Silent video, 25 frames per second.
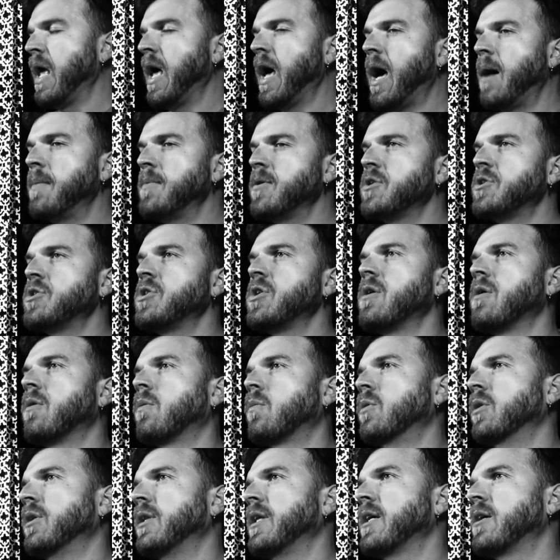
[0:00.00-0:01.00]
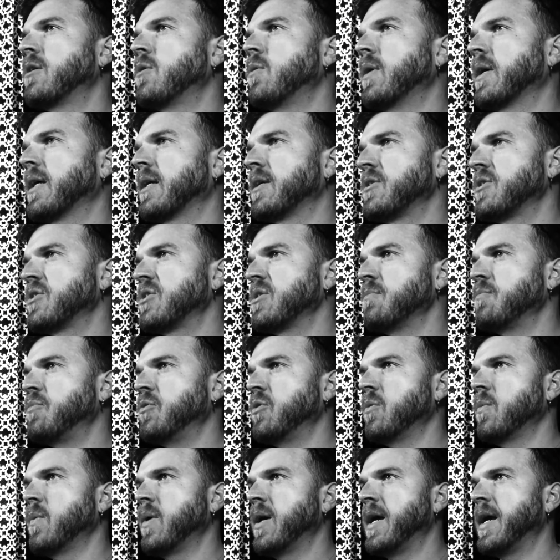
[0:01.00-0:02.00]
I'm going to show you a really quick,
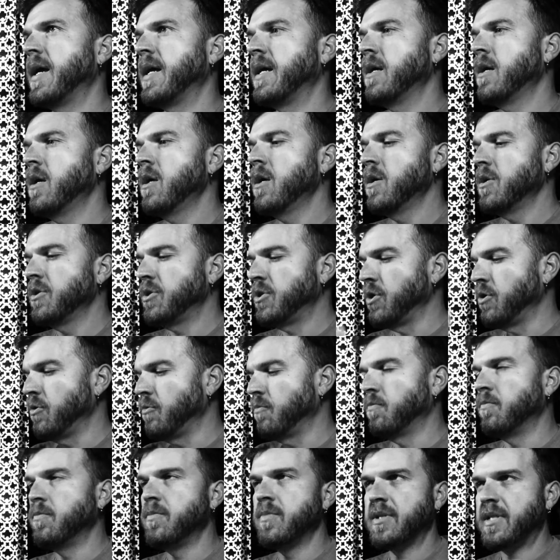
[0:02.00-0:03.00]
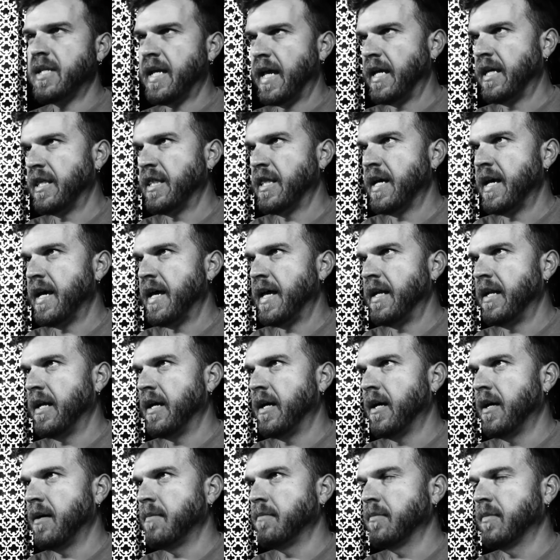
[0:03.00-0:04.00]
simple way to take that
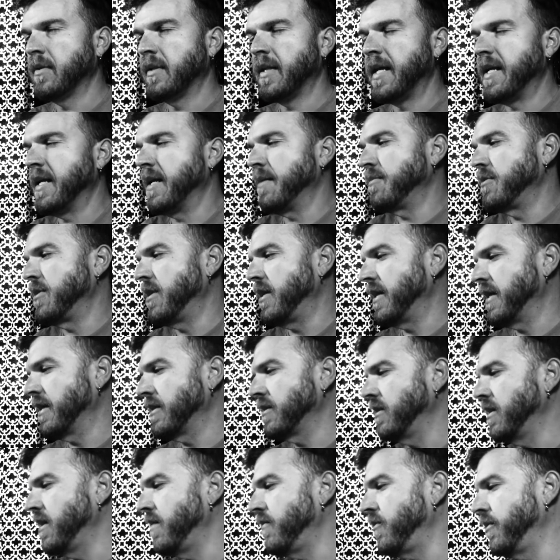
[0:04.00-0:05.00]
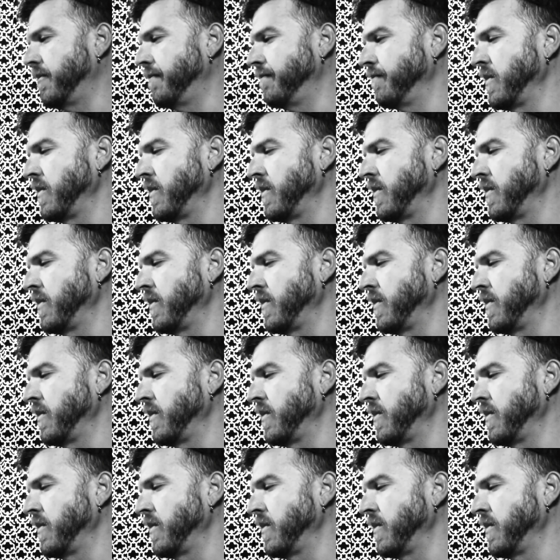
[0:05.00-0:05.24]
lighting up to the next level.